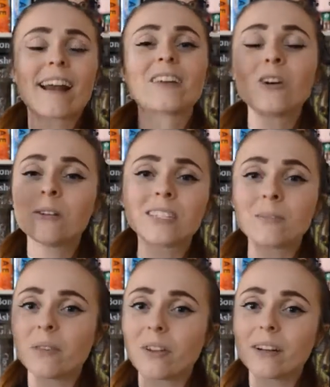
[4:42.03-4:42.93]
And I know it's
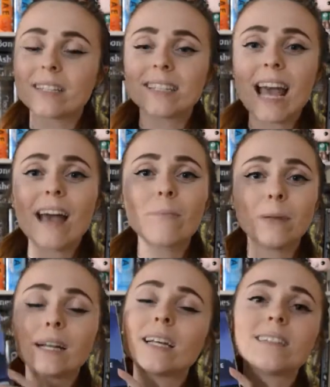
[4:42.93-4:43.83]
going to be very sad
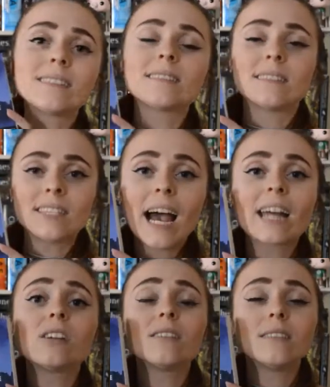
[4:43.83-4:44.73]
because the
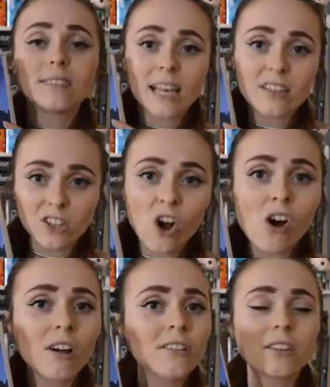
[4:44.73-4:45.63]
title says it all.